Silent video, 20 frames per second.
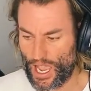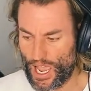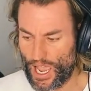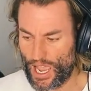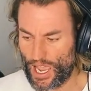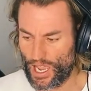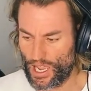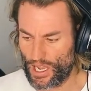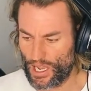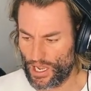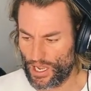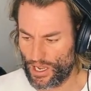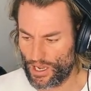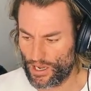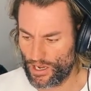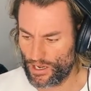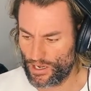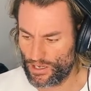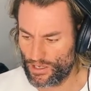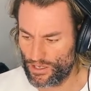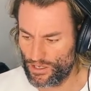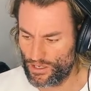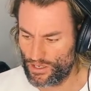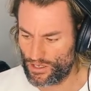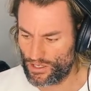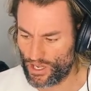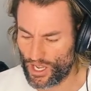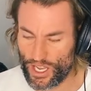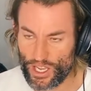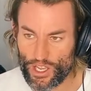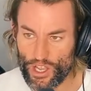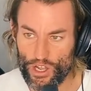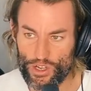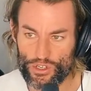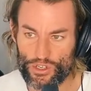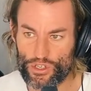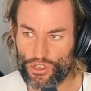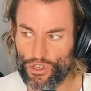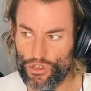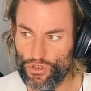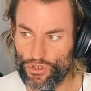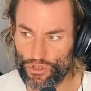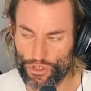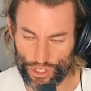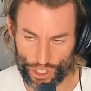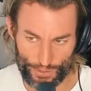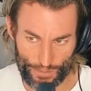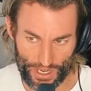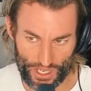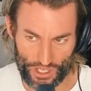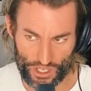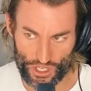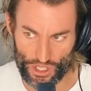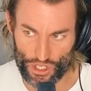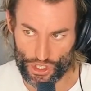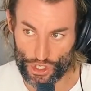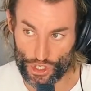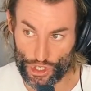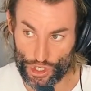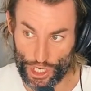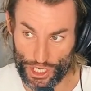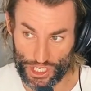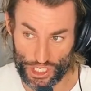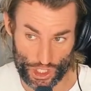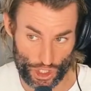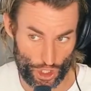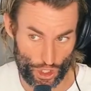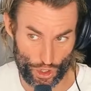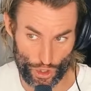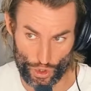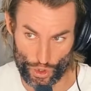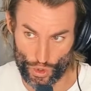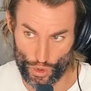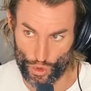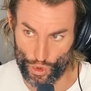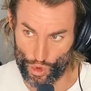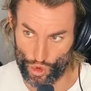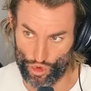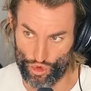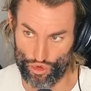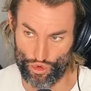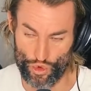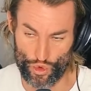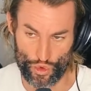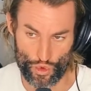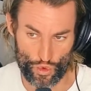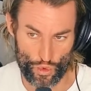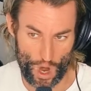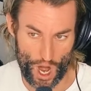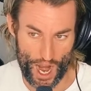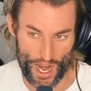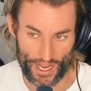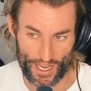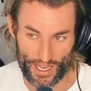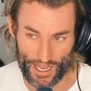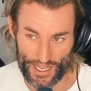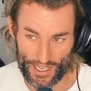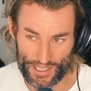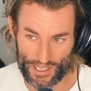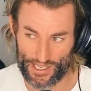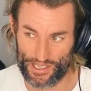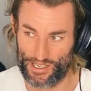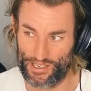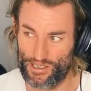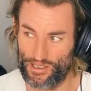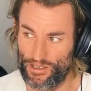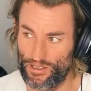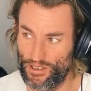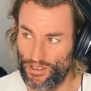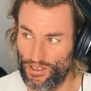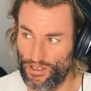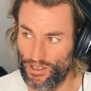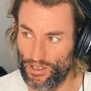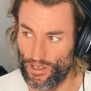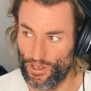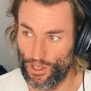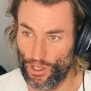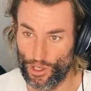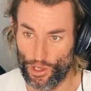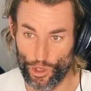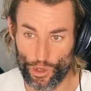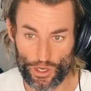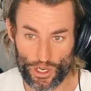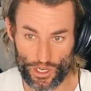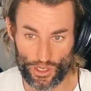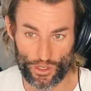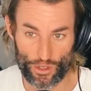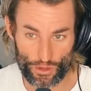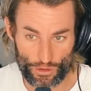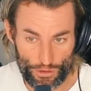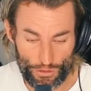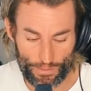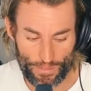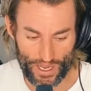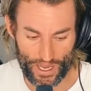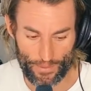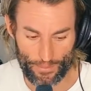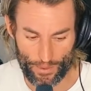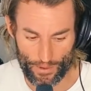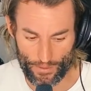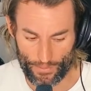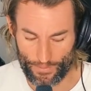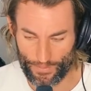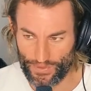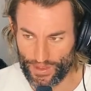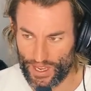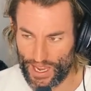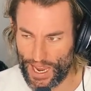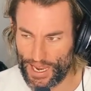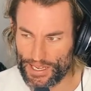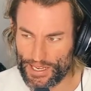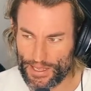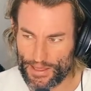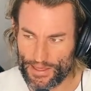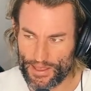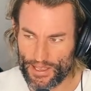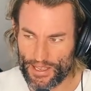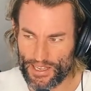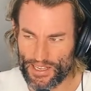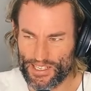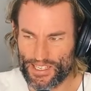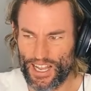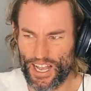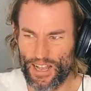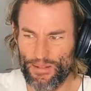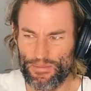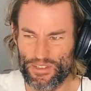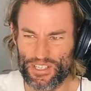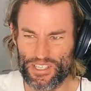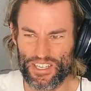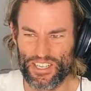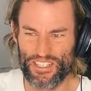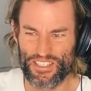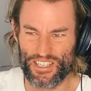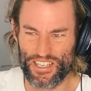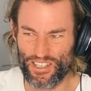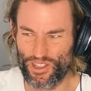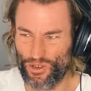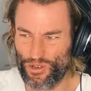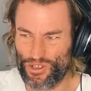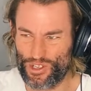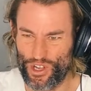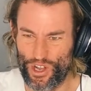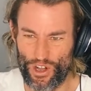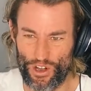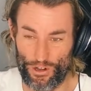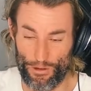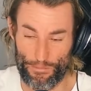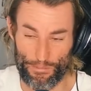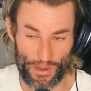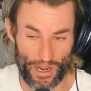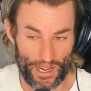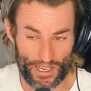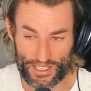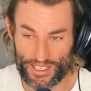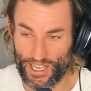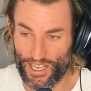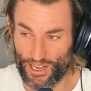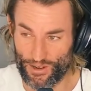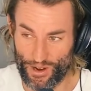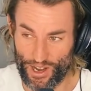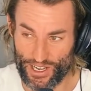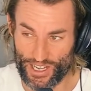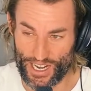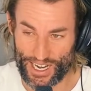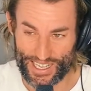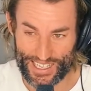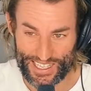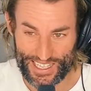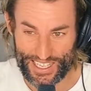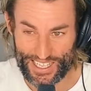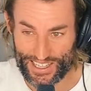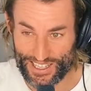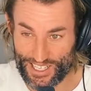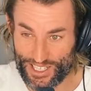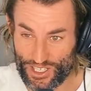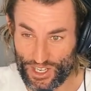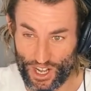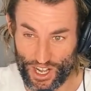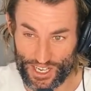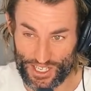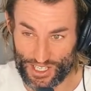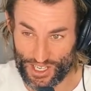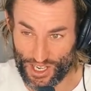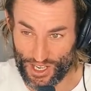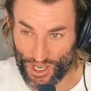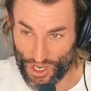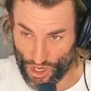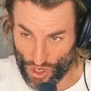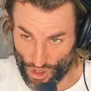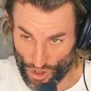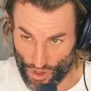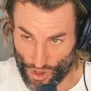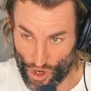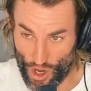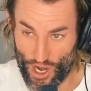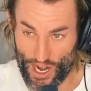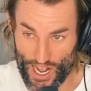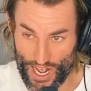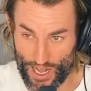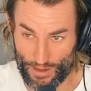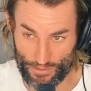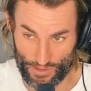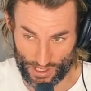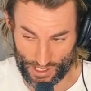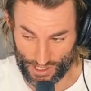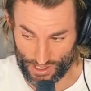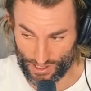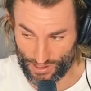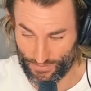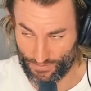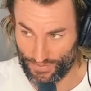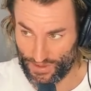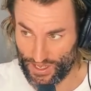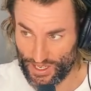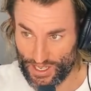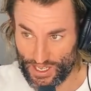And so he goes to nudist beaches just to, I guess, look at nude people. And you think he's harmless because he looks old. But I tell you right now, this guy's not harmless.